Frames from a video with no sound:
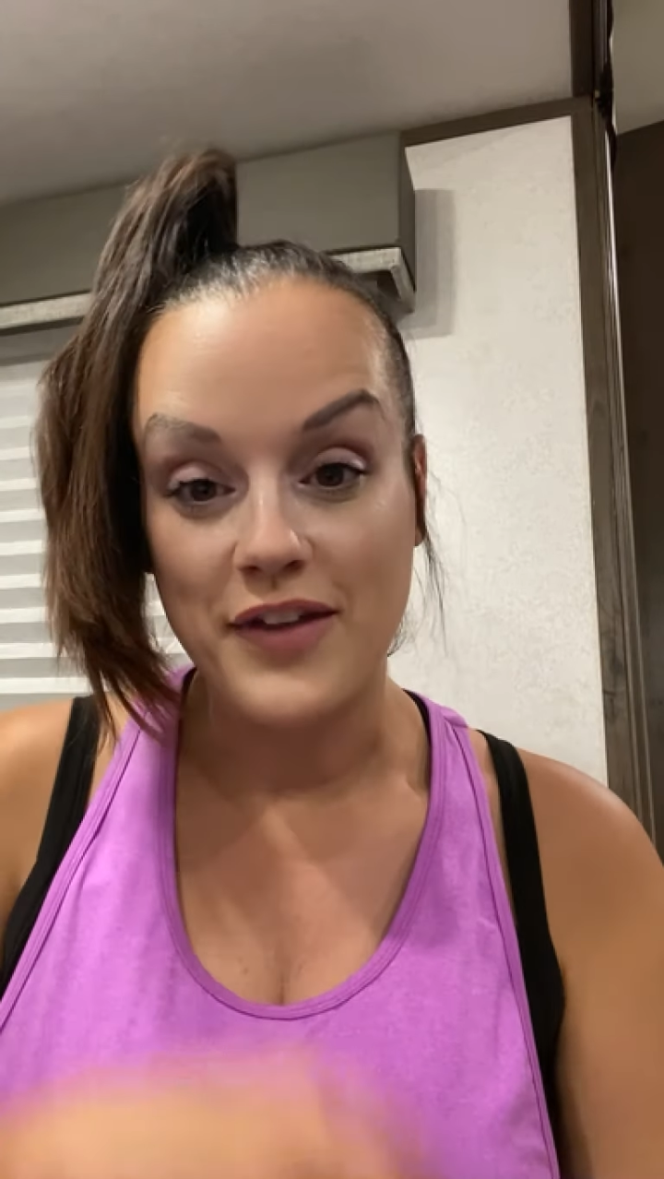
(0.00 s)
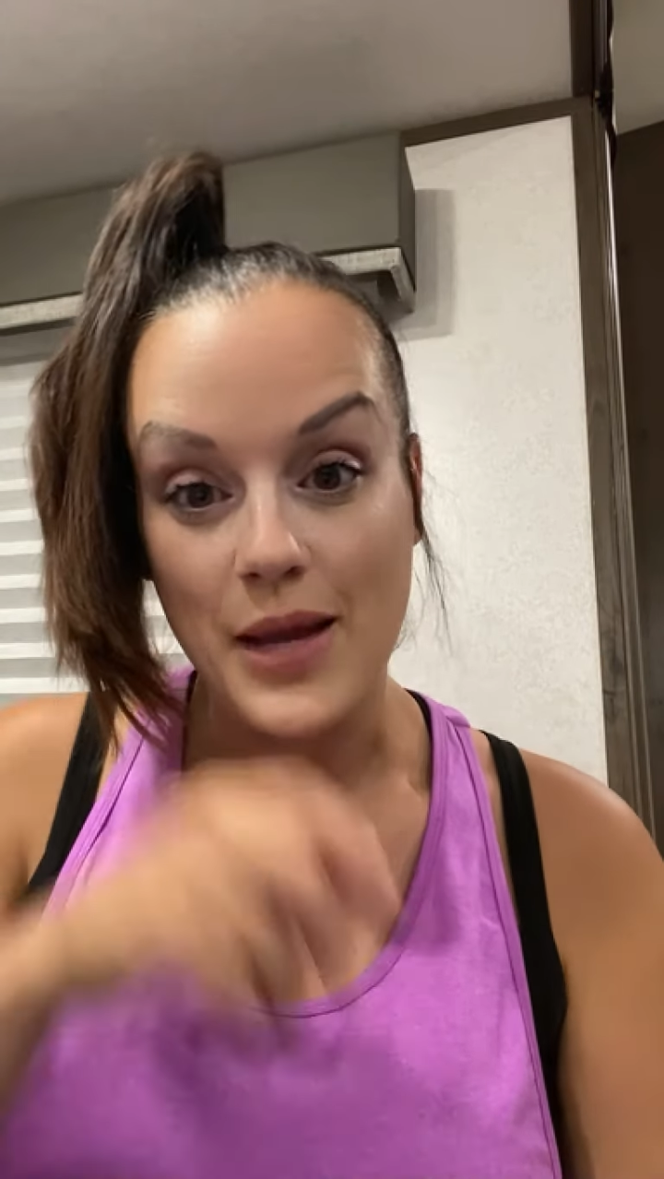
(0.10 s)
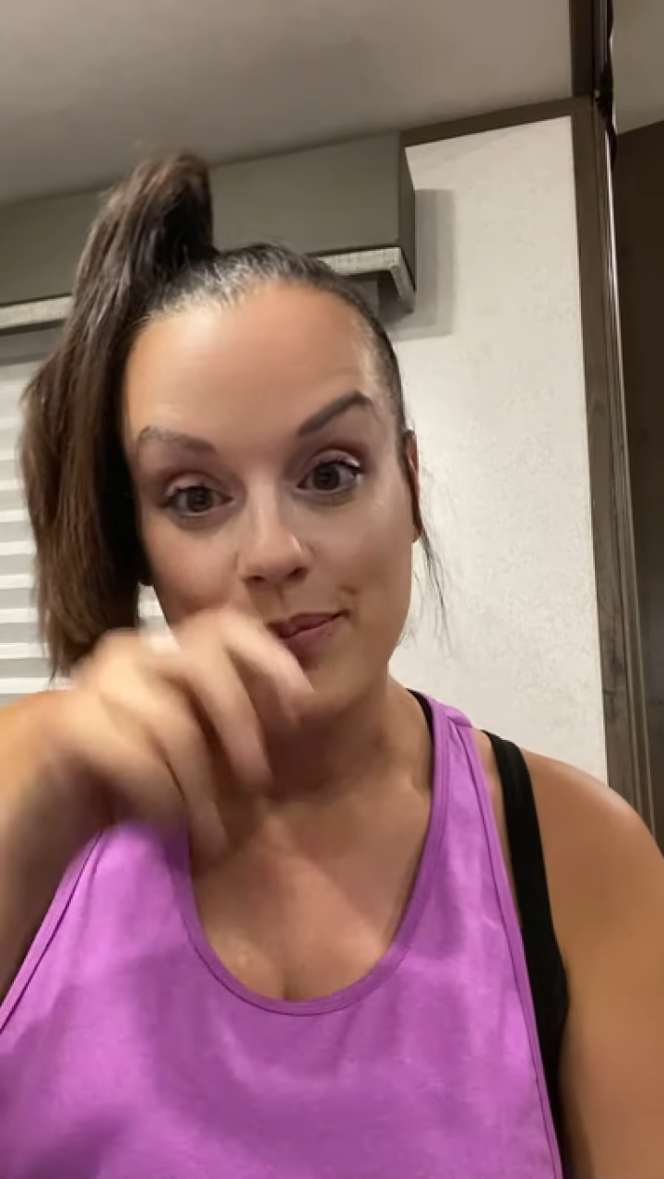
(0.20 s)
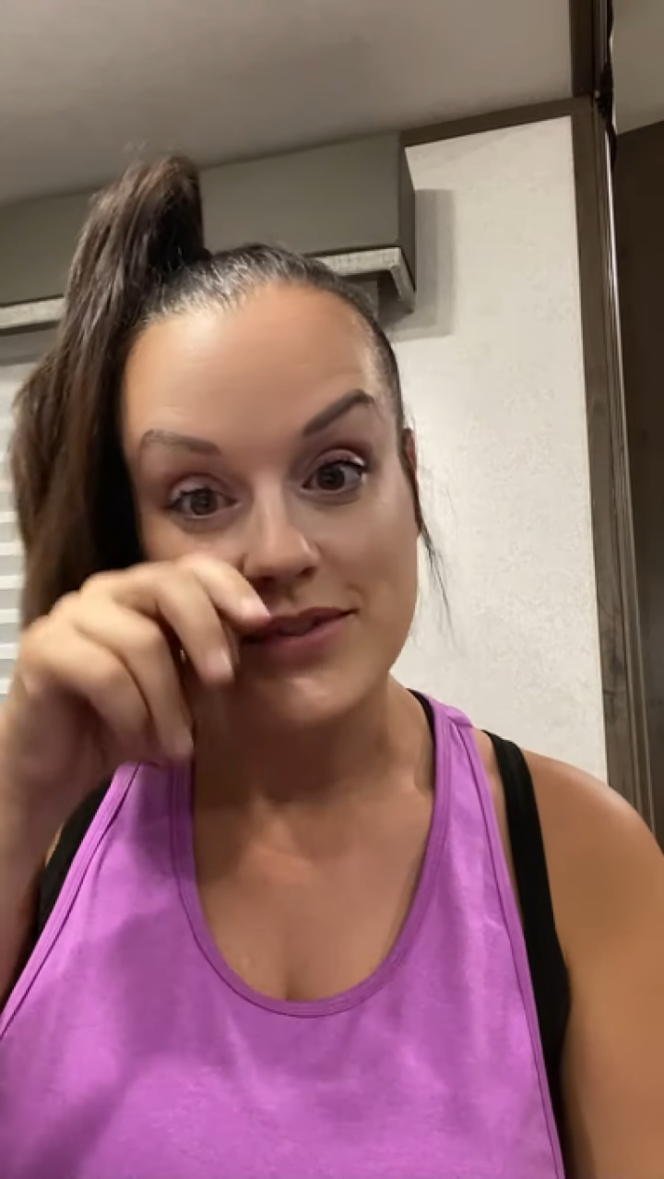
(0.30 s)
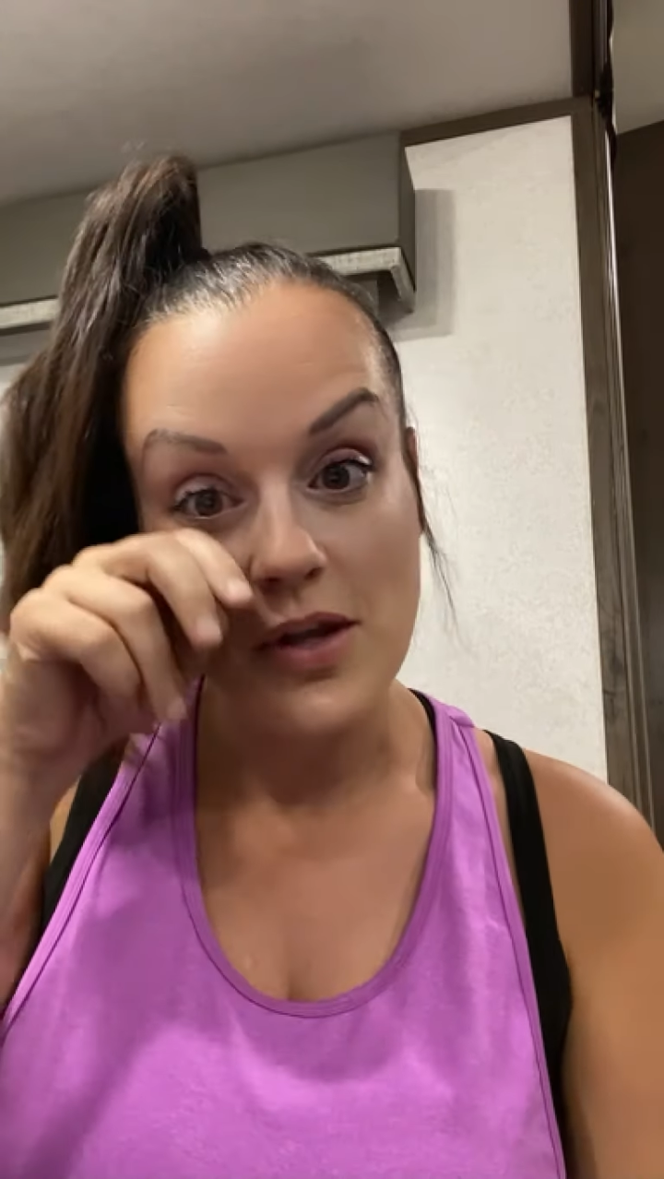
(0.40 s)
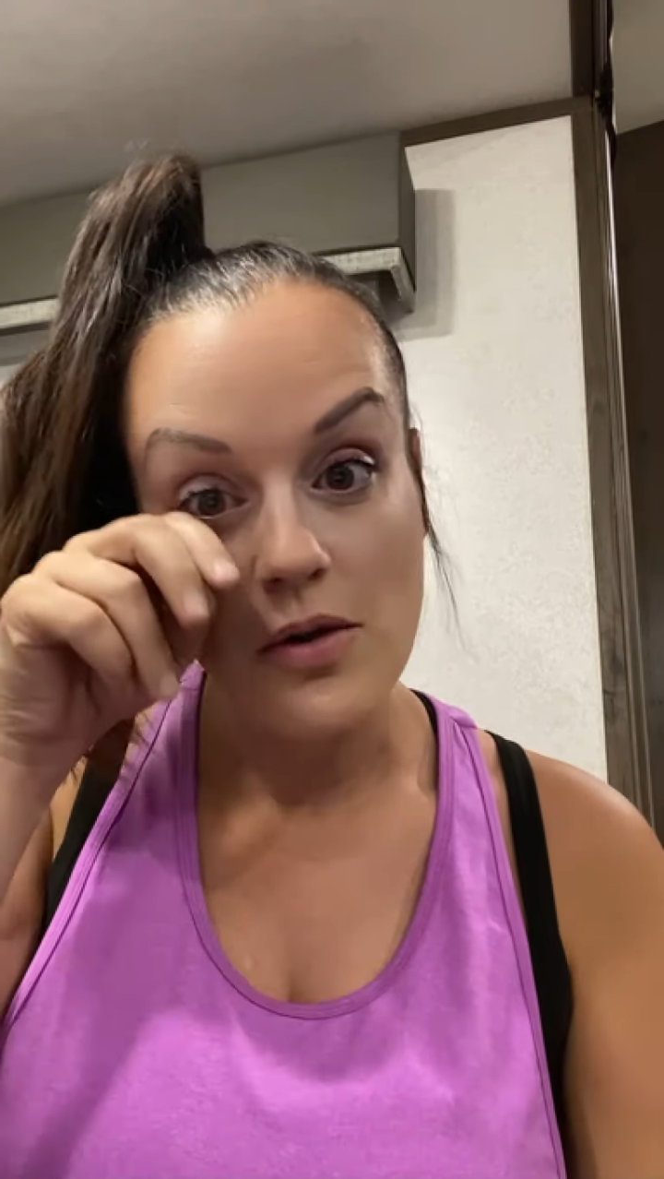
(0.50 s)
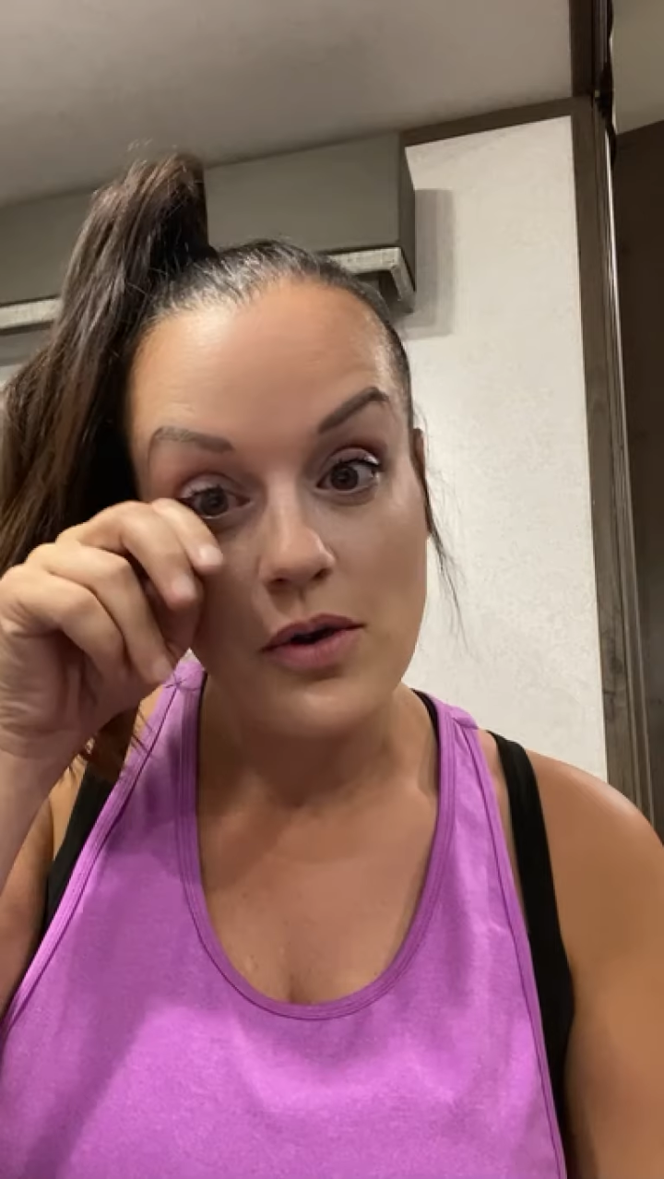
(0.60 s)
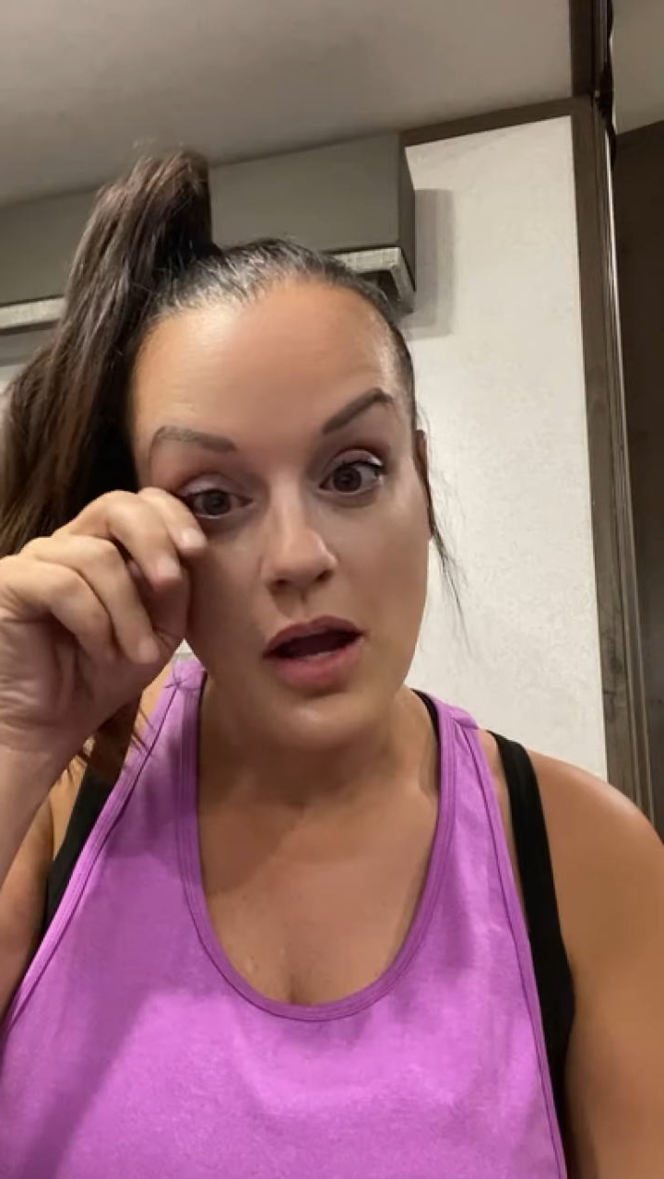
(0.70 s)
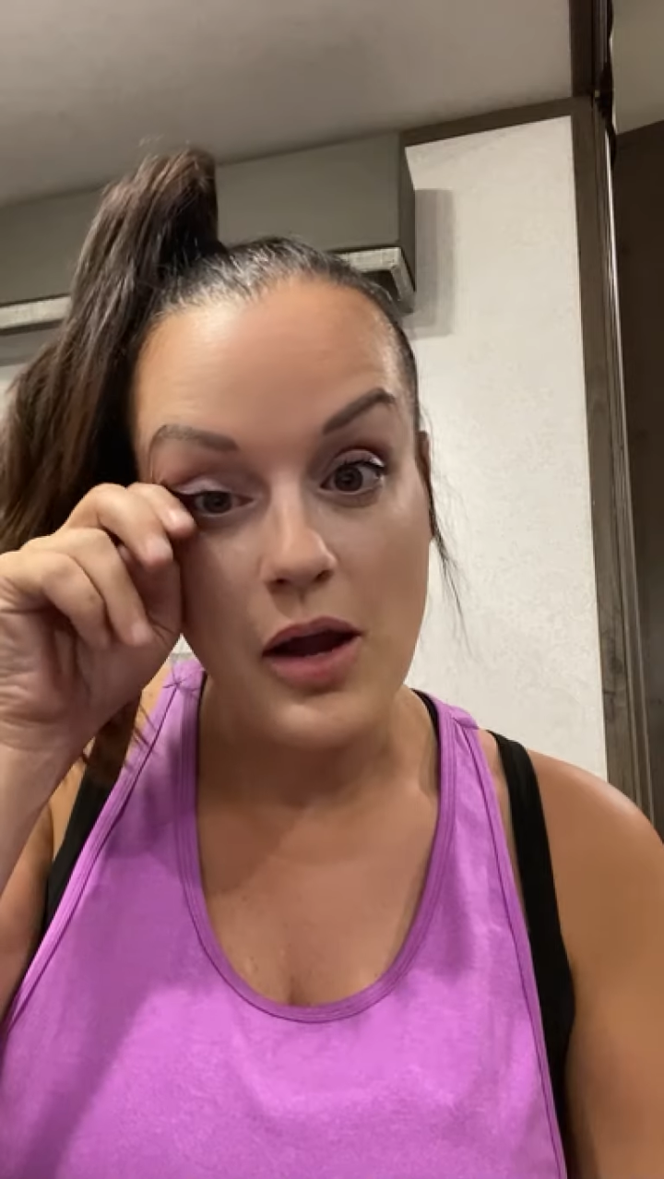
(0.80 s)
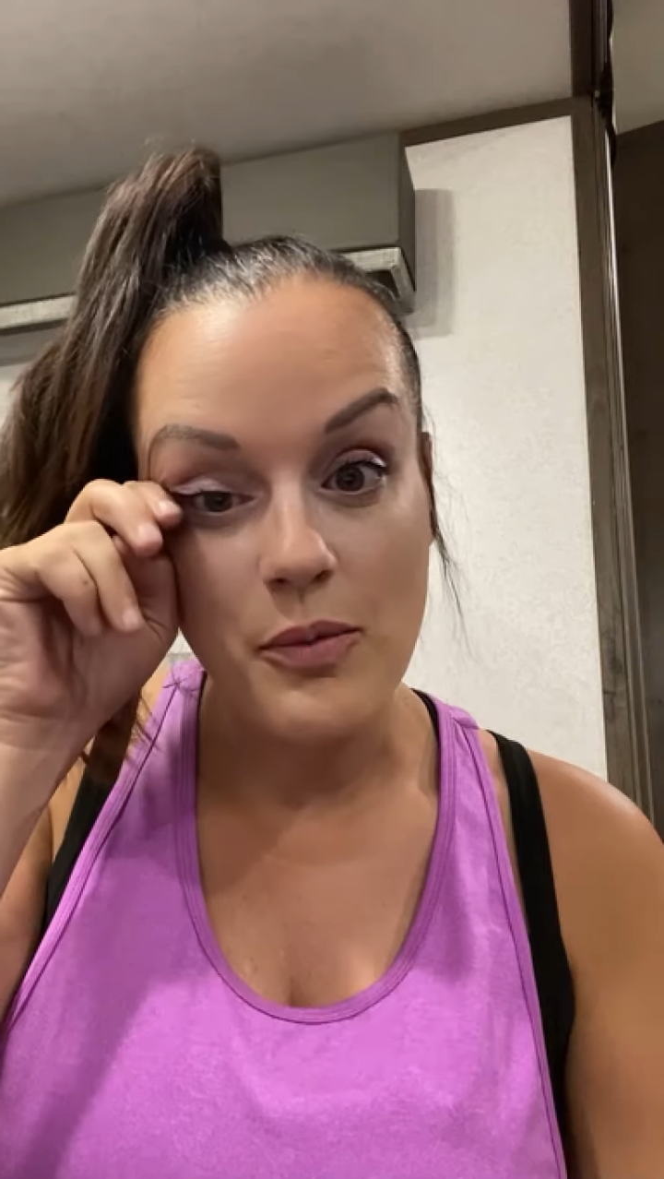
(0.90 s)

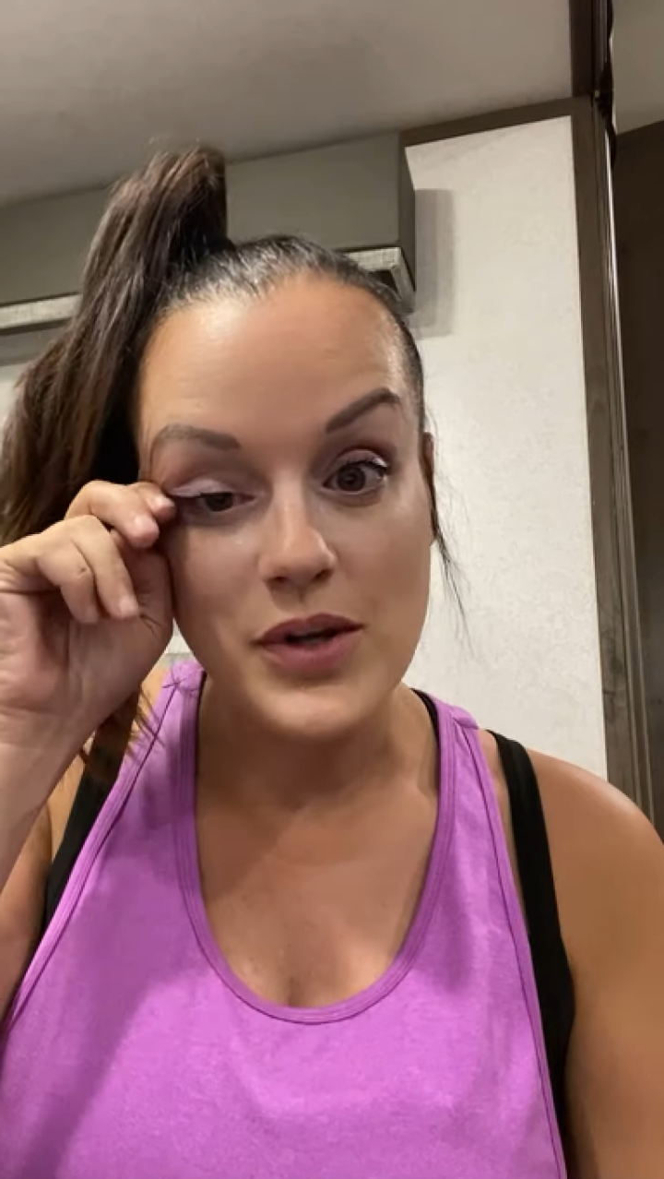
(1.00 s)
episode,